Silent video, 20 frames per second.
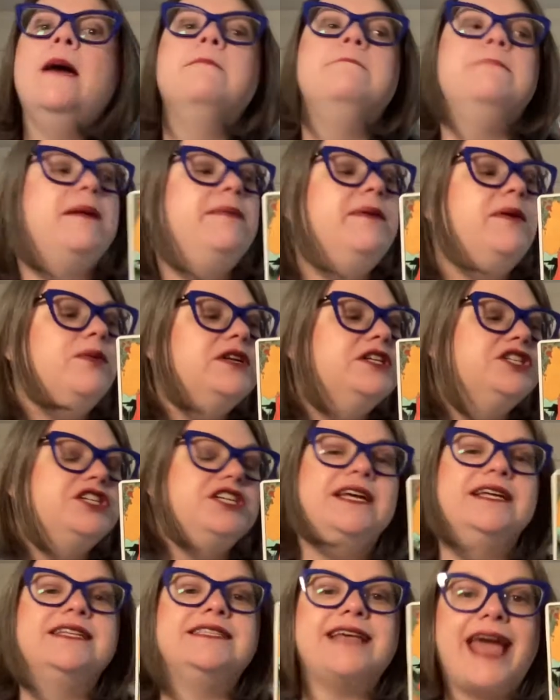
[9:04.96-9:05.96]
Maybe when she
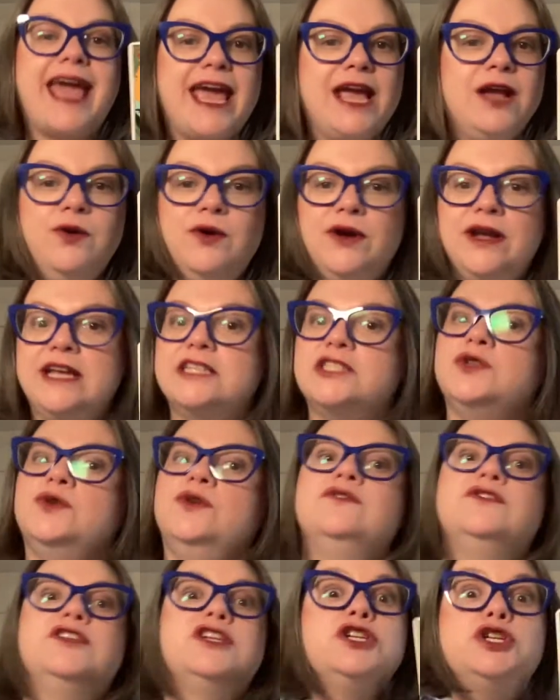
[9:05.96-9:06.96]
gets angry, it sort
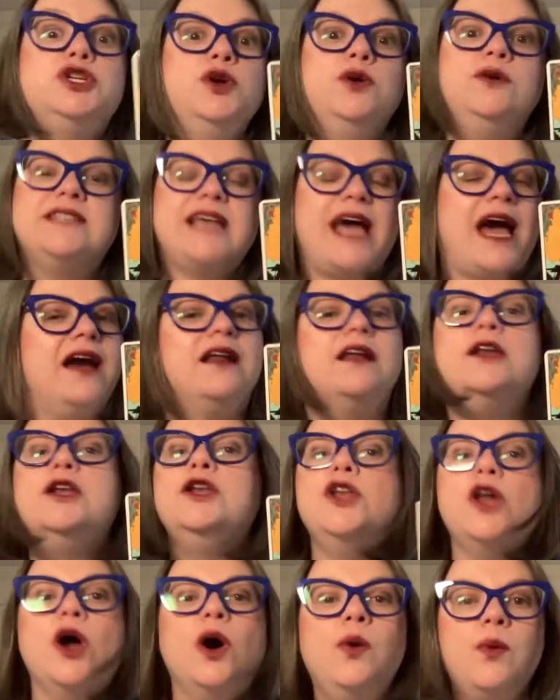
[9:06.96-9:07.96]
of shoots out of
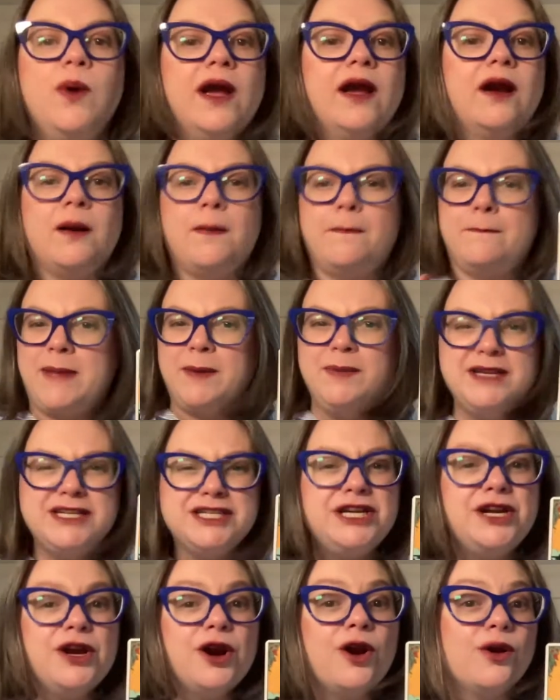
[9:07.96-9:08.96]
nowhere. Maybe
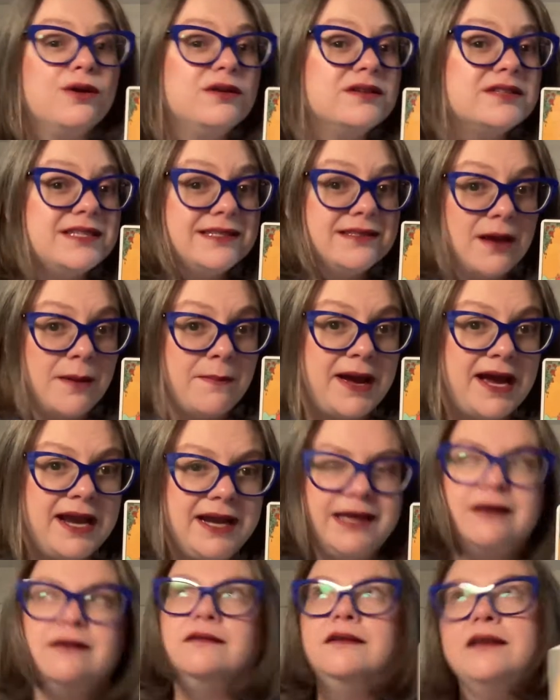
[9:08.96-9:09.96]
she hurts
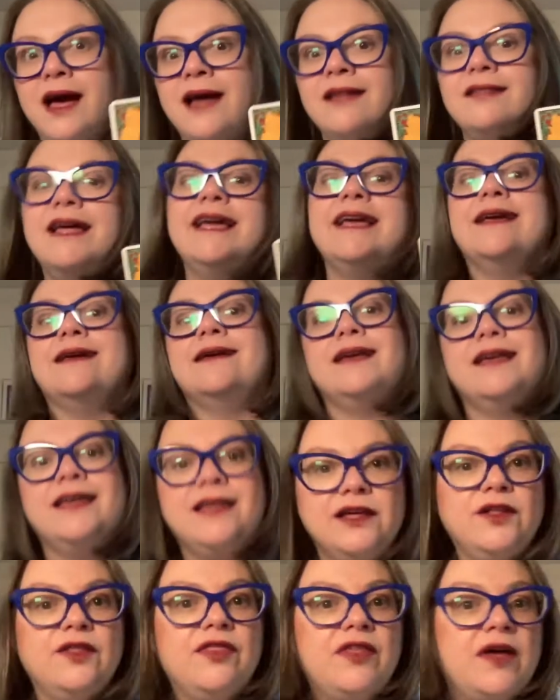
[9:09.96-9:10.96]
somebody, not like
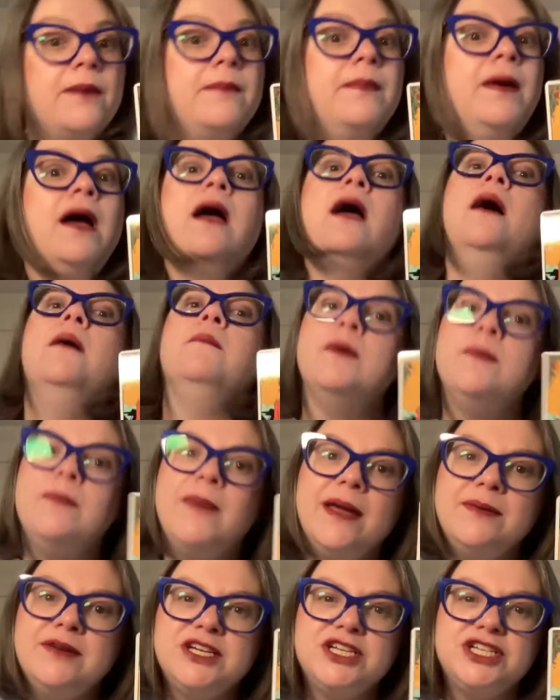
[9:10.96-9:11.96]
kill them, but
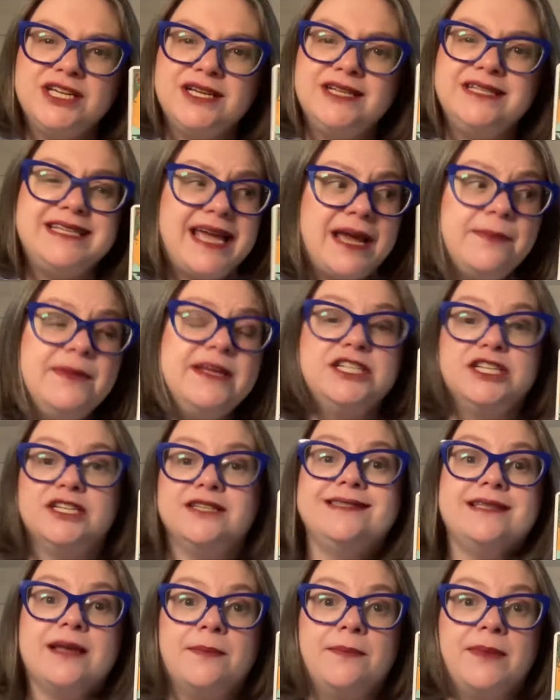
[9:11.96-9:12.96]
maybe she
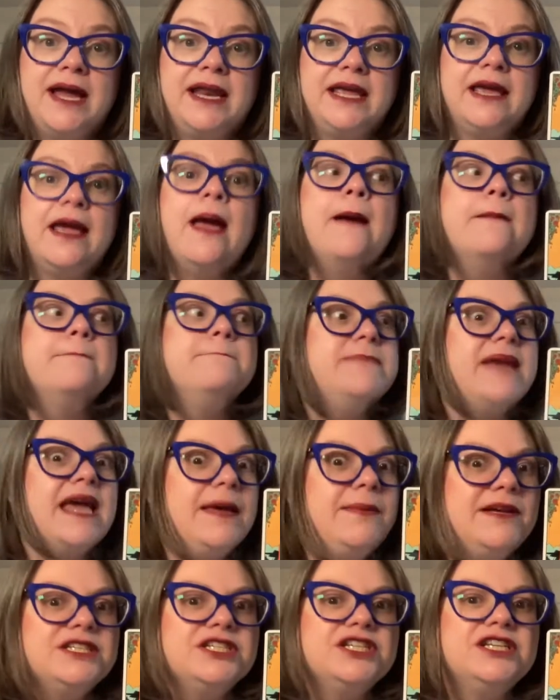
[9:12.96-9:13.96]
damages somebody.
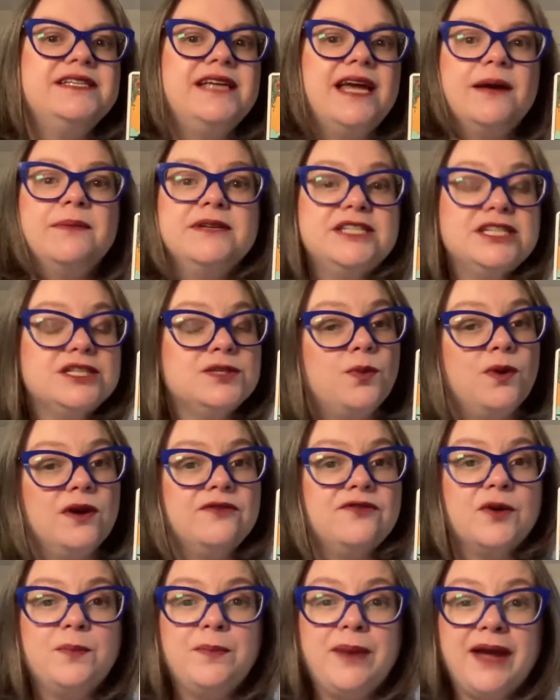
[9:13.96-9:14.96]
Maybe she damages one
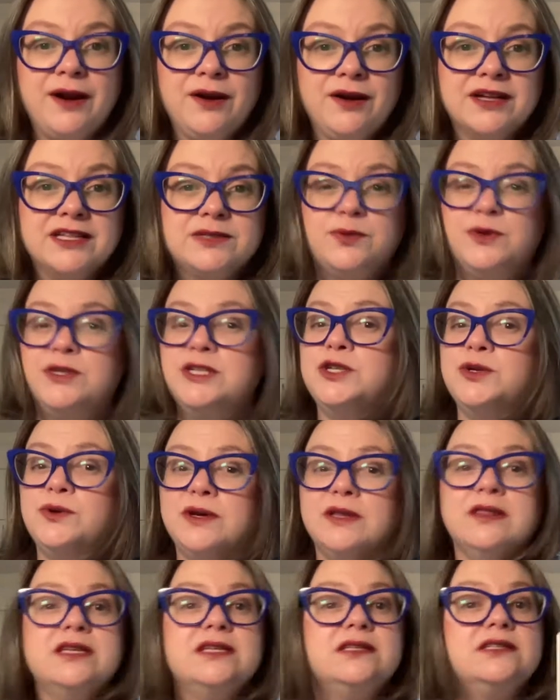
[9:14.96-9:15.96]
of her parents when
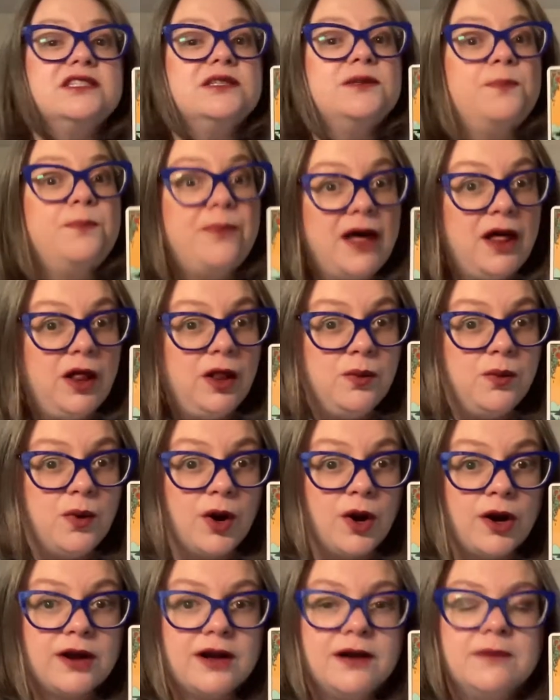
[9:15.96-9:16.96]
doing the spell
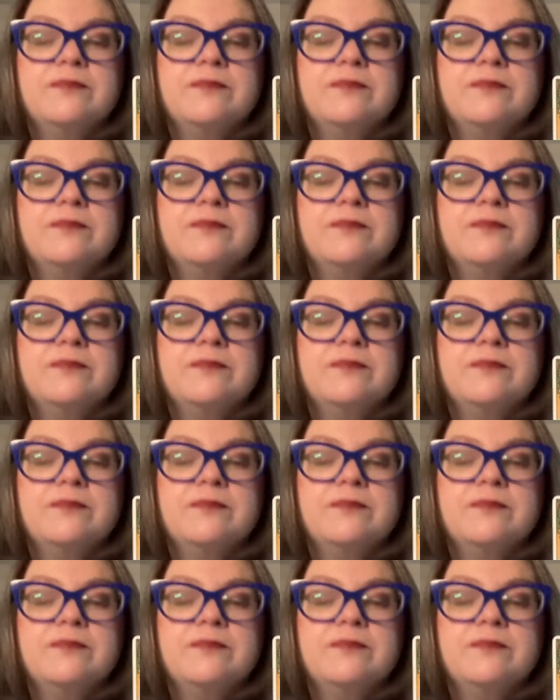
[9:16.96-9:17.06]
work.